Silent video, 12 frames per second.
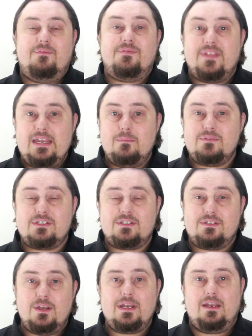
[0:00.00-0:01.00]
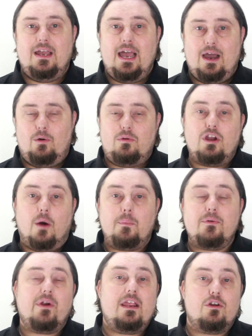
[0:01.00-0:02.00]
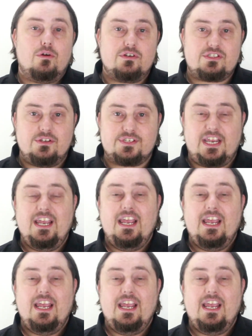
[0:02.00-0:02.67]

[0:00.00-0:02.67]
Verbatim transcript: Themes do it, how Copywriting Course does it,